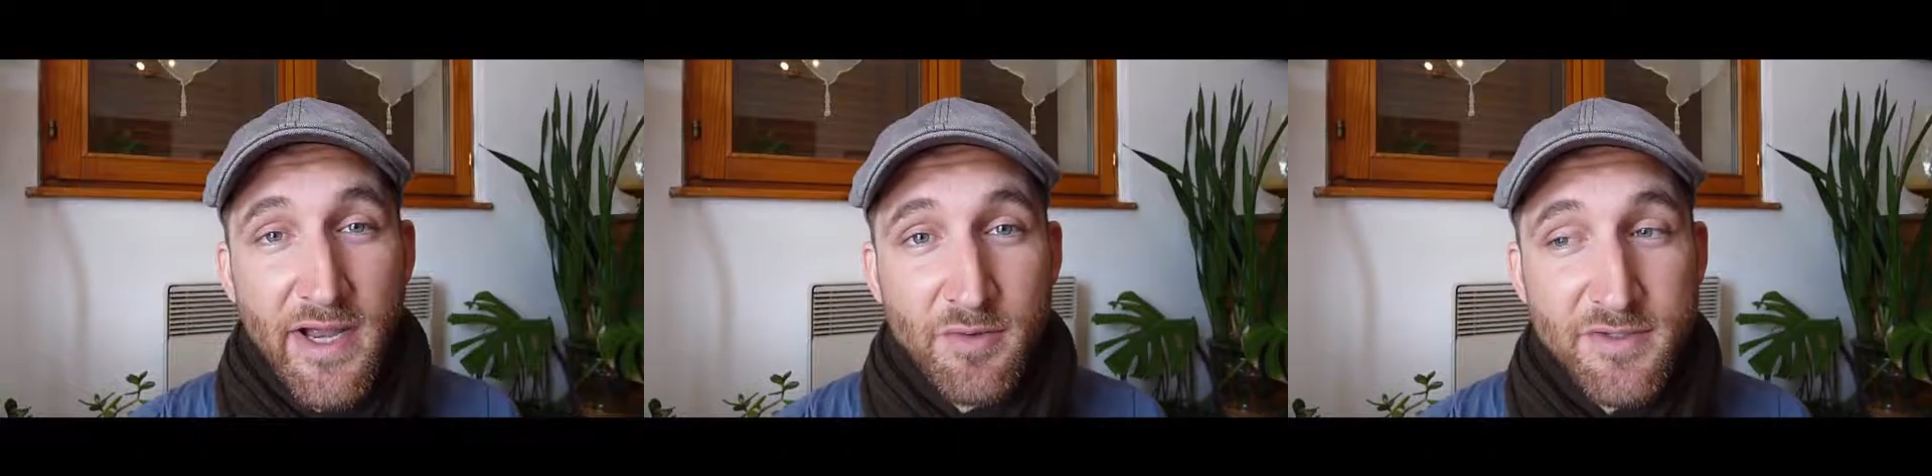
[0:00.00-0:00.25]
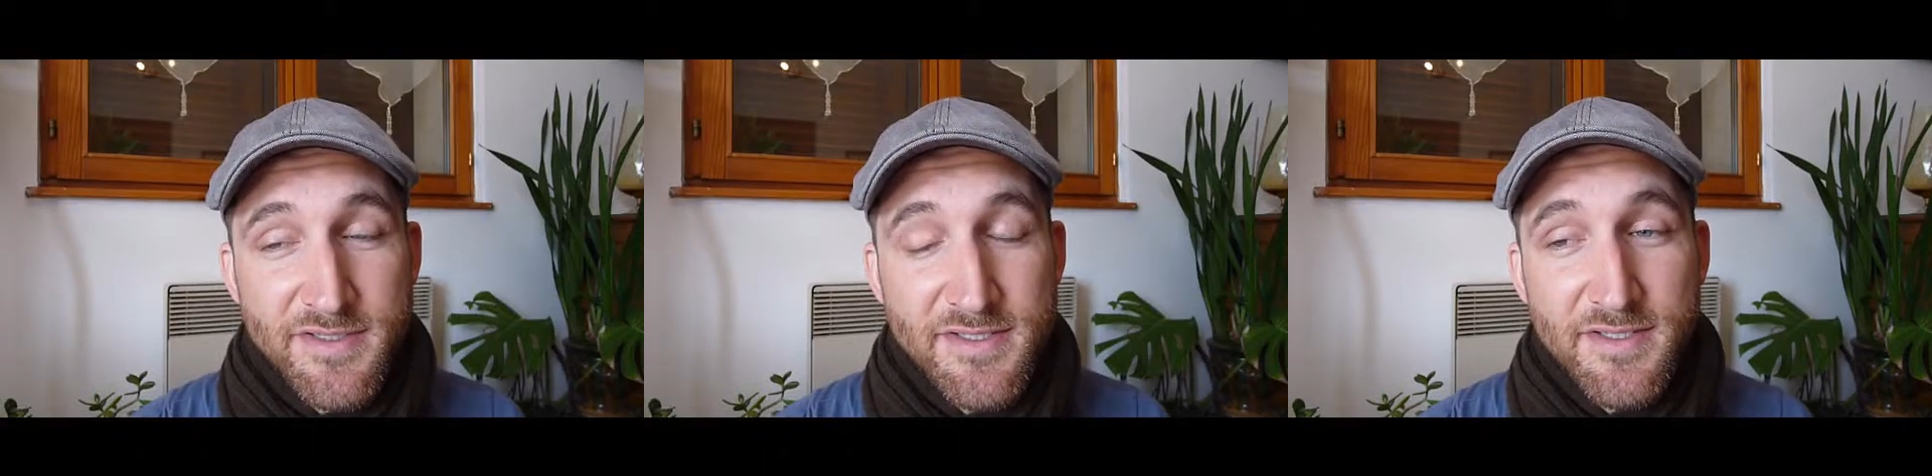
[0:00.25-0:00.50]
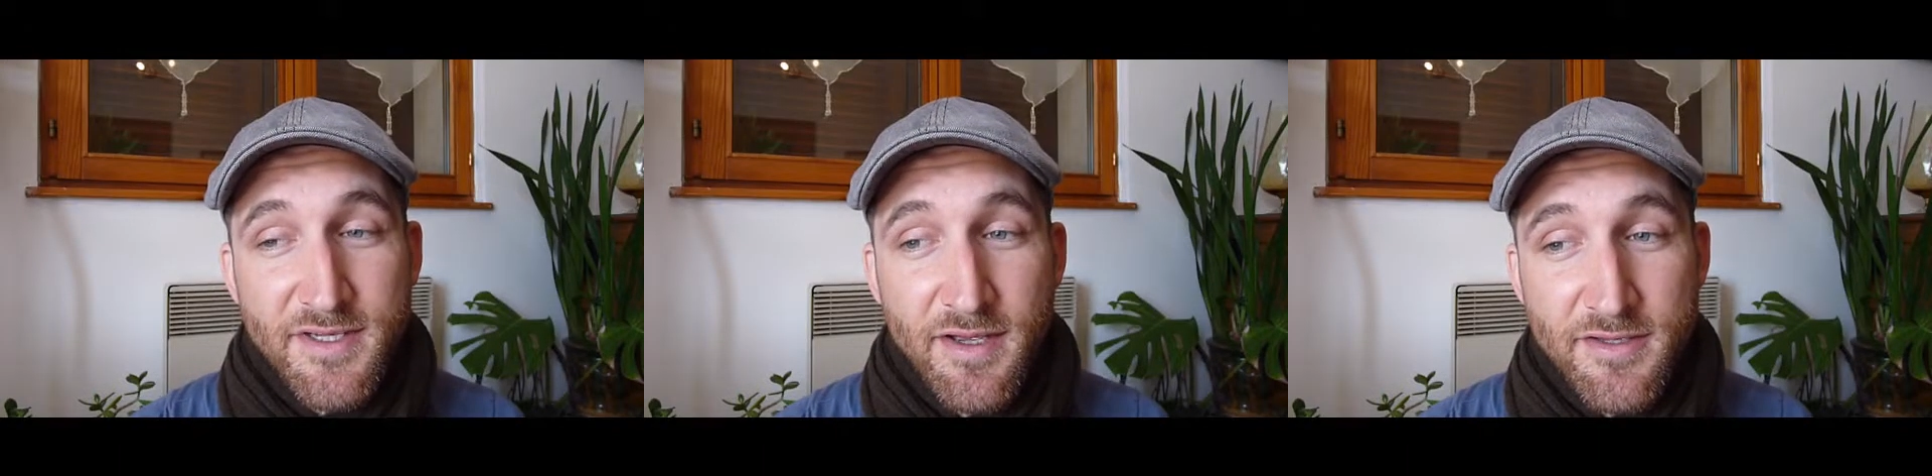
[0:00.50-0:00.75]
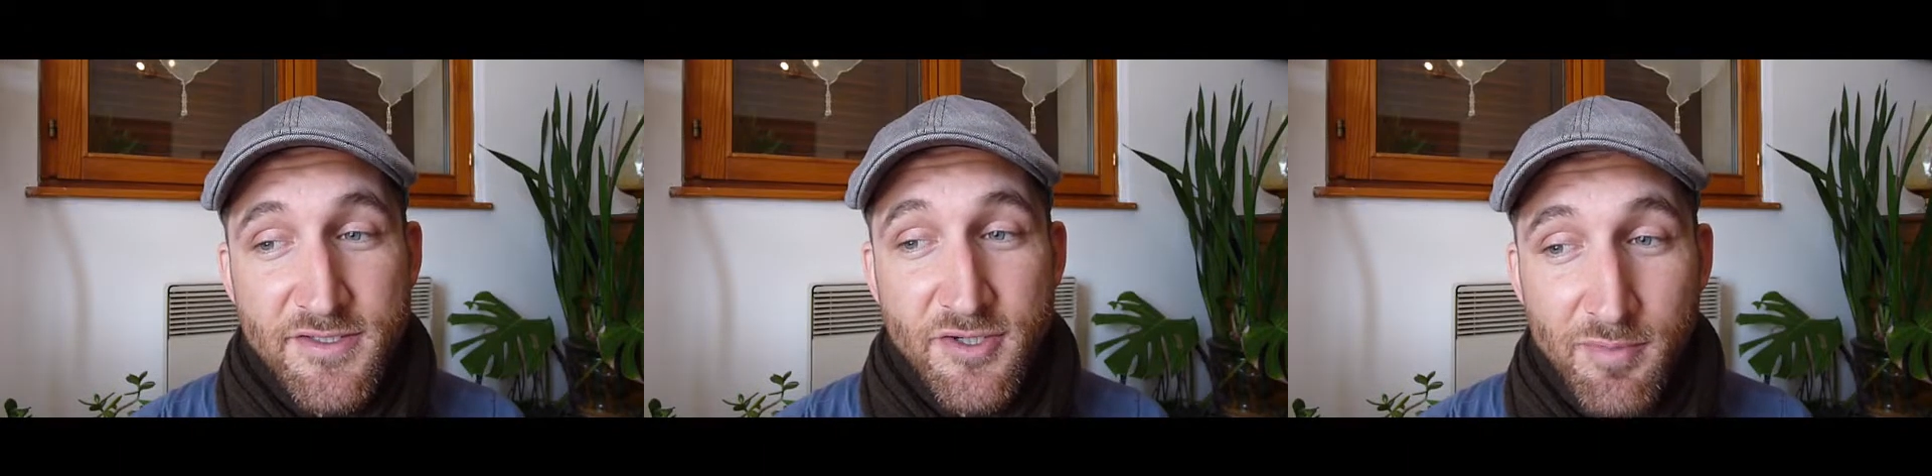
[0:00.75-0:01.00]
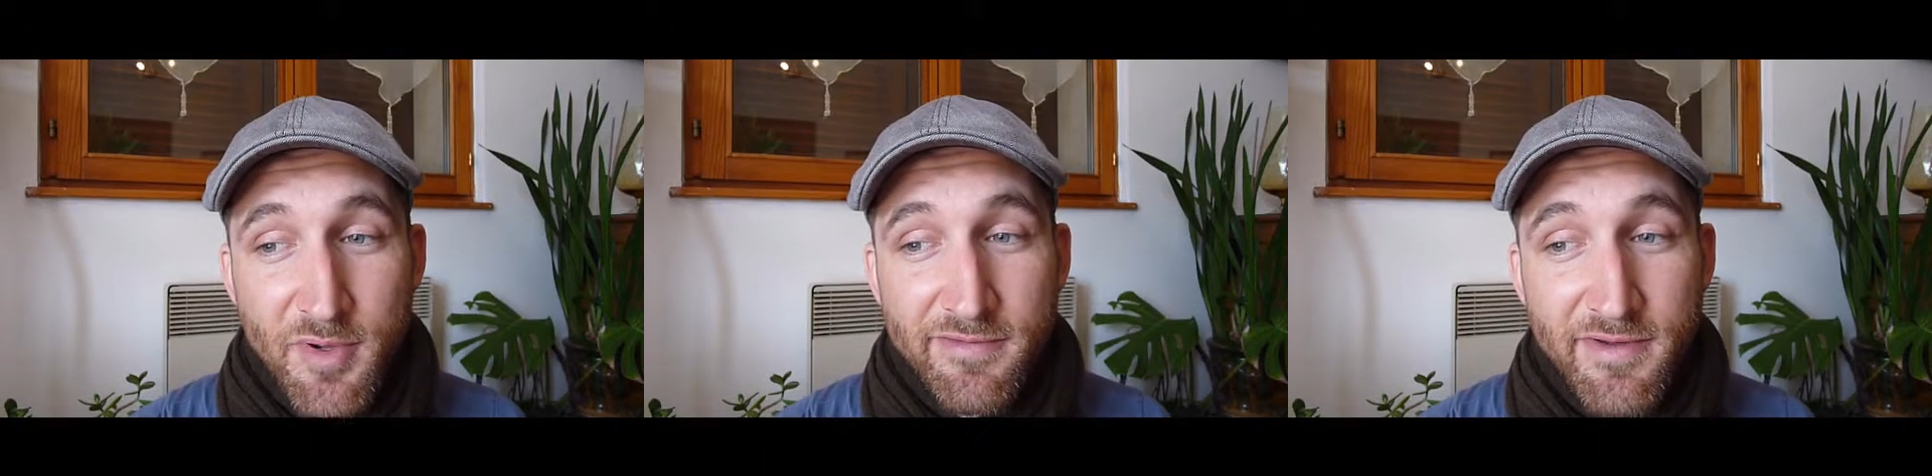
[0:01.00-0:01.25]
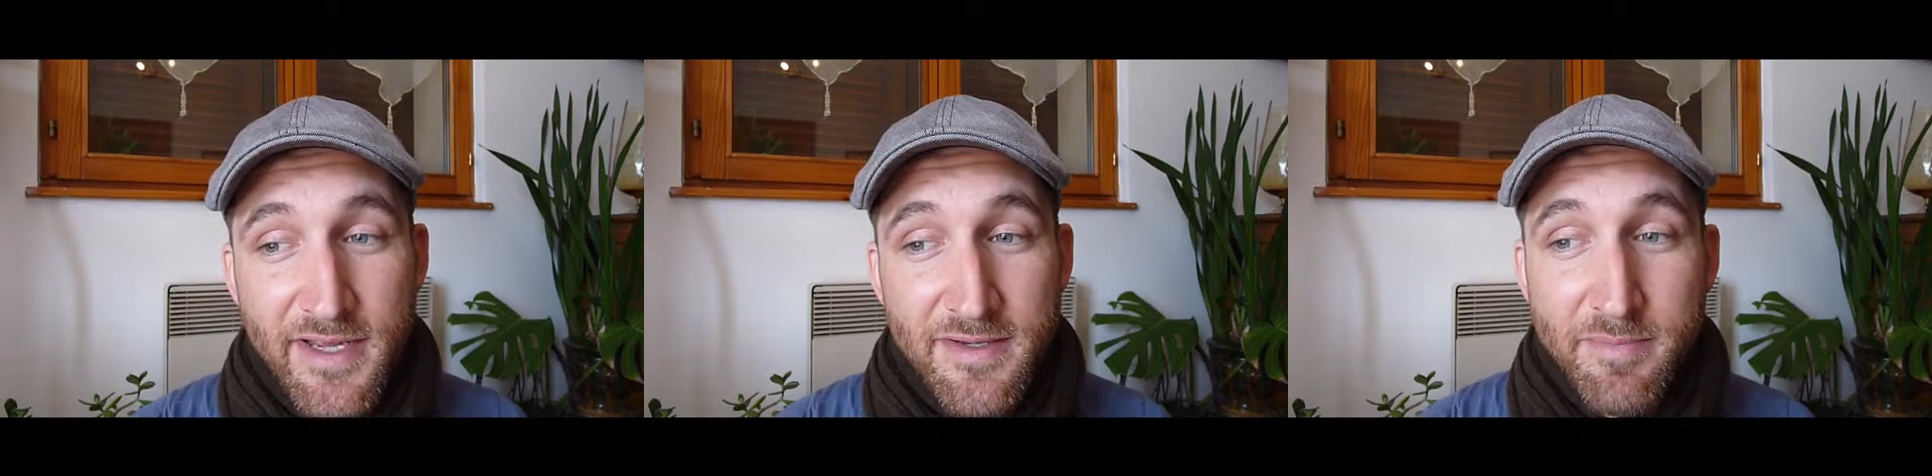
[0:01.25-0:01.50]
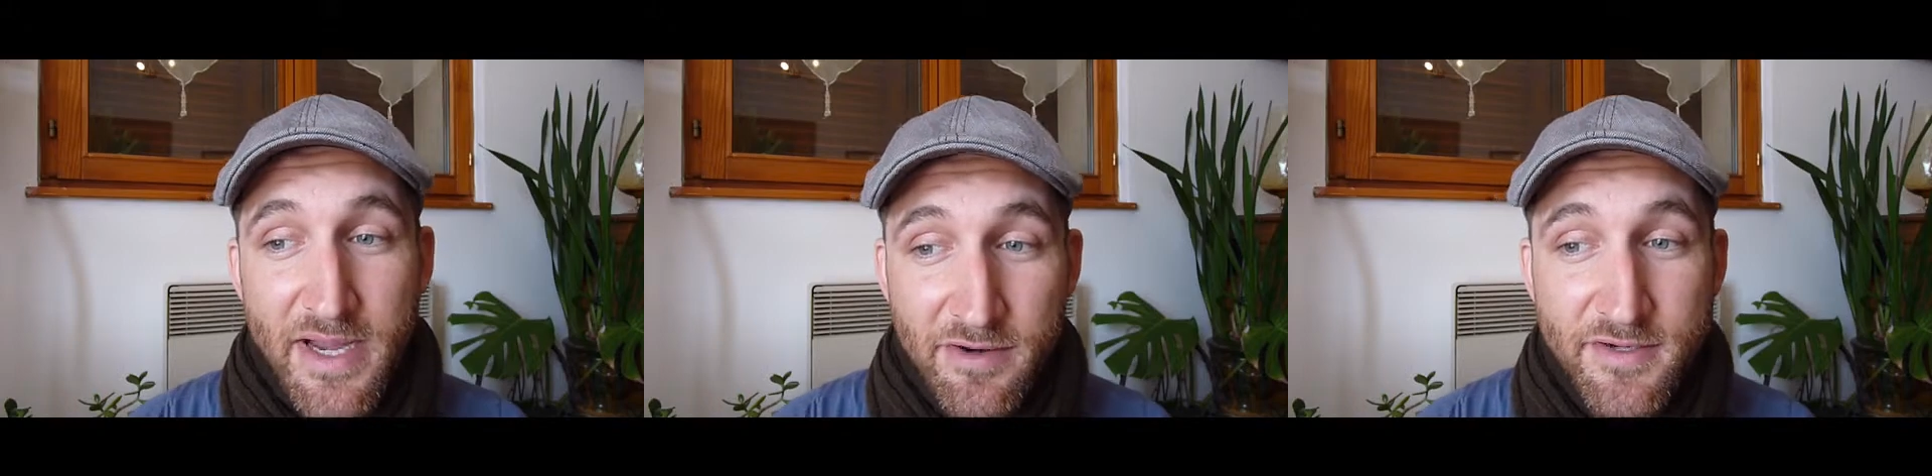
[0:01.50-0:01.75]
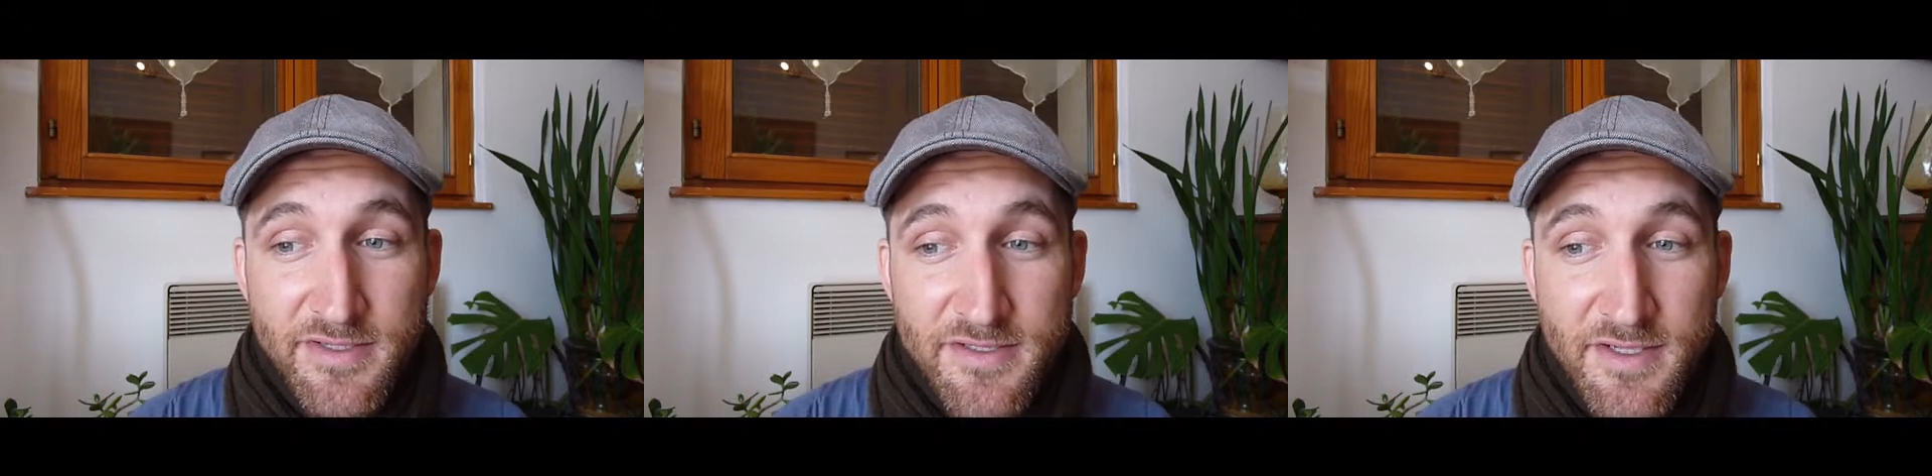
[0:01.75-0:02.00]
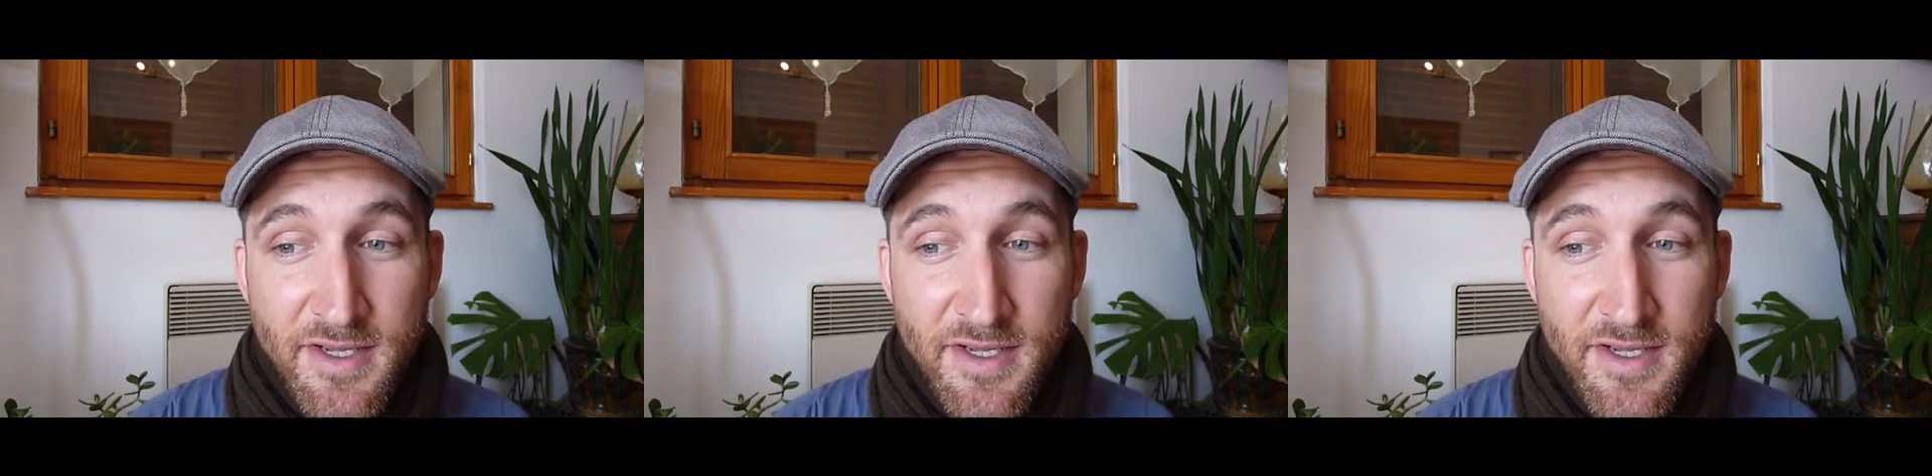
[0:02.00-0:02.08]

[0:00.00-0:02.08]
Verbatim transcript: hours stopover in Paris,